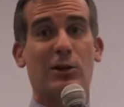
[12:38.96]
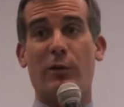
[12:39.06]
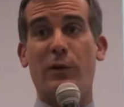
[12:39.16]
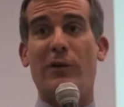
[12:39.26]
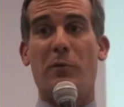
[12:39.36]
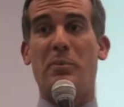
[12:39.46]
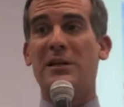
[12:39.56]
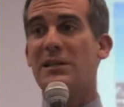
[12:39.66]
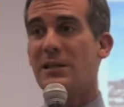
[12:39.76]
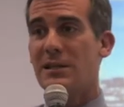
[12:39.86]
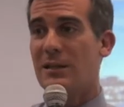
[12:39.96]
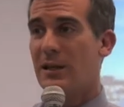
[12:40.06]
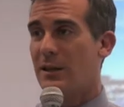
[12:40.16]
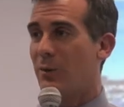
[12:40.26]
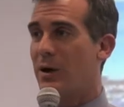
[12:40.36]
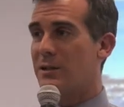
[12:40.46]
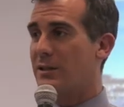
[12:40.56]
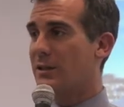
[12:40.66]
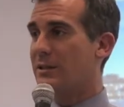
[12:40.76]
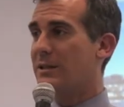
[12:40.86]
So if you have a business that wants
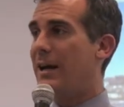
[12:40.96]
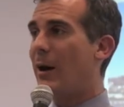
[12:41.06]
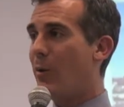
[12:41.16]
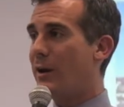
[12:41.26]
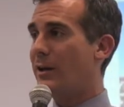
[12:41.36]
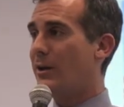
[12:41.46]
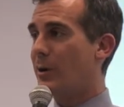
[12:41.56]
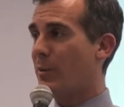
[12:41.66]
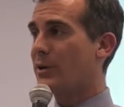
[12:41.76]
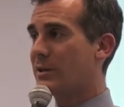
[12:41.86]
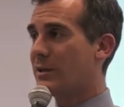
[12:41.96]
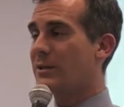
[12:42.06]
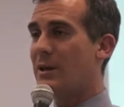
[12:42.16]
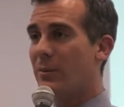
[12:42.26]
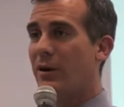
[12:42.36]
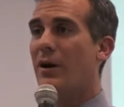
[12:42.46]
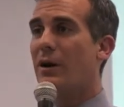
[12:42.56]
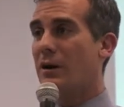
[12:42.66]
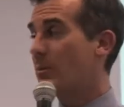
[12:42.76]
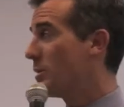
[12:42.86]
to say, I want a young person this summer,
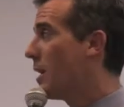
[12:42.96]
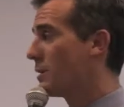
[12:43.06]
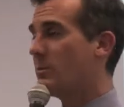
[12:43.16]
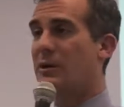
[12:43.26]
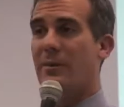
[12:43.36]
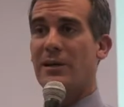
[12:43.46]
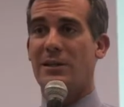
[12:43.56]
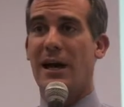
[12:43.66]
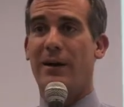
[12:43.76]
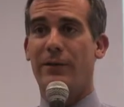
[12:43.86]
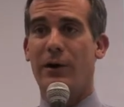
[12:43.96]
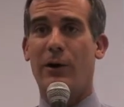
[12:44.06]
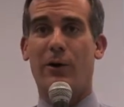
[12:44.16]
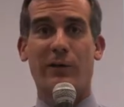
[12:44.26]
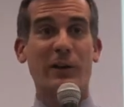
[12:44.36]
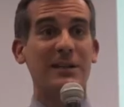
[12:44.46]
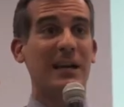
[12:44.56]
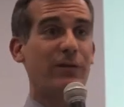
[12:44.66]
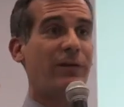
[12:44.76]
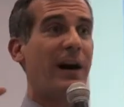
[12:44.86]
come talk to me and my staff. Or if you could
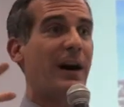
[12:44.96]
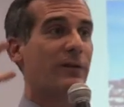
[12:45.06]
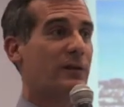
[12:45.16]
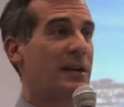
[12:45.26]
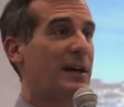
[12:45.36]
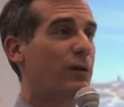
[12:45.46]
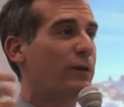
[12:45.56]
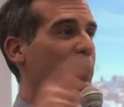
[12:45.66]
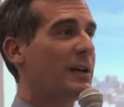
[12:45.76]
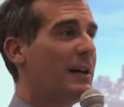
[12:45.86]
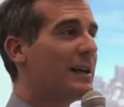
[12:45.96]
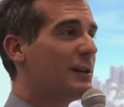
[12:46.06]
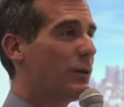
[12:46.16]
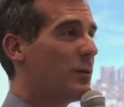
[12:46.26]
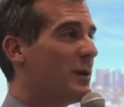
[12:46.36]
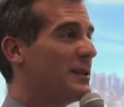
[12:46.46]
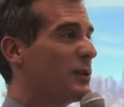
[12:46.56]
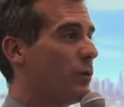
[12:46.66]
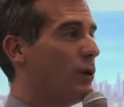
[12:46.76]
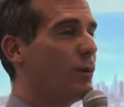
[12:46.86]
take 5 or 10, or if you're connected with a
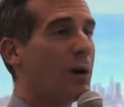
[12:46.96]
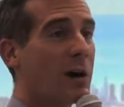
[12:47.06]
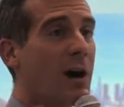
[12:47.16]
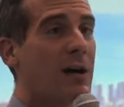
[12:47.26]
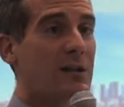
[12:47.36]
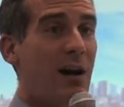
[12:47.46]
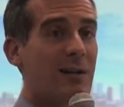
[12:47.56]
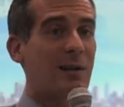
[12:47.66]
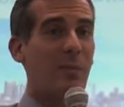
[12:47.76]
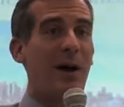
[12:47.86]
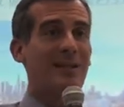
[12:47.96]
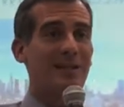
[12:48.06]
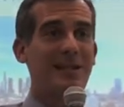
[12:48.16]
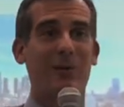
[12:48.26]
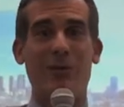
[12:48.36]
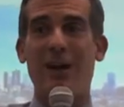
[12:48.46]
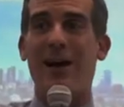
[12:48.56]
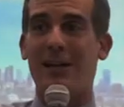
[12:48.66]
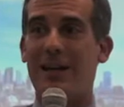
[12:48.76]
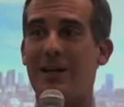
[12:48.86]
business where you work, talk to the boss and say, we've
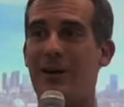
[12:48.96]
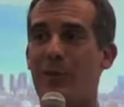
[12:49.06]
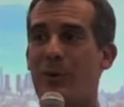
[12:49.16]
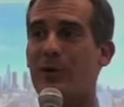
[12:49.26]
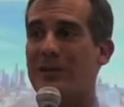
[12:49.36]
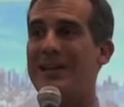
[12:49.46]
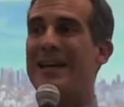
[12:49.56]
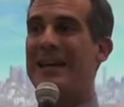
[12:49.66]
got to get a young person